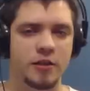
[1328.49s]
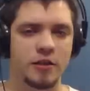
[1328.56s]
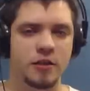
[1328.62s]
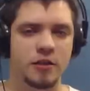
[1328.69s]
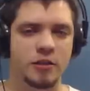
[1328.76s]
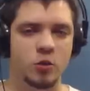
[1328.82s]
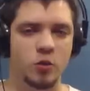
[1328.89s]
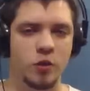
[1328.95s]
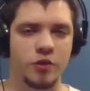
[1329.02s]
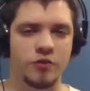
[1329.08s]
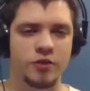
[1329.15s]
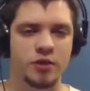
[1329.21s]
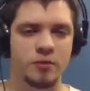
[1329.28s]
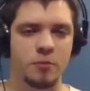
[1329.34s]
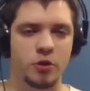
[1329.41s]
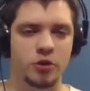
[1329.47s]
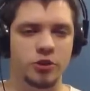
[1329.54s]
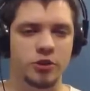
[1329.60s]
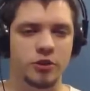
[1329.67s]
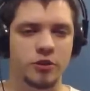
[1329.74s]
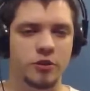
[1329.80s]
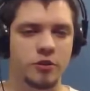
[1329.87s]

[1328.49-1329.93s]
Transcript: So where is the boss?